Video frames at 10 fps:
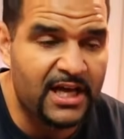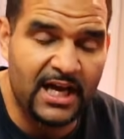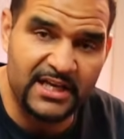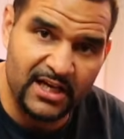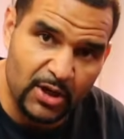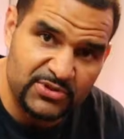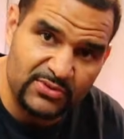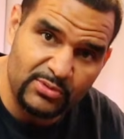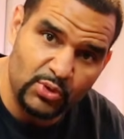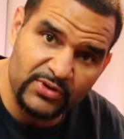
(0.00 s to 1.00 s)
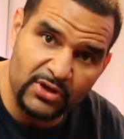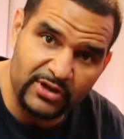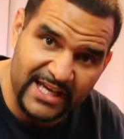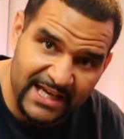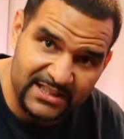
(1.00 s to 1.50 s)
and it helps in removing
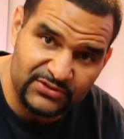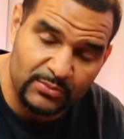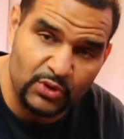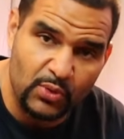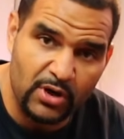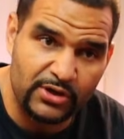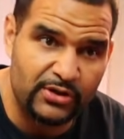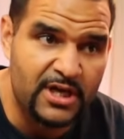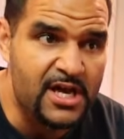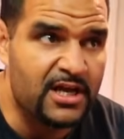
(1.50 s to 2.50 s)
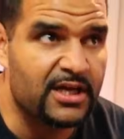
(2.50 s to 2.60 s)
organics from your water.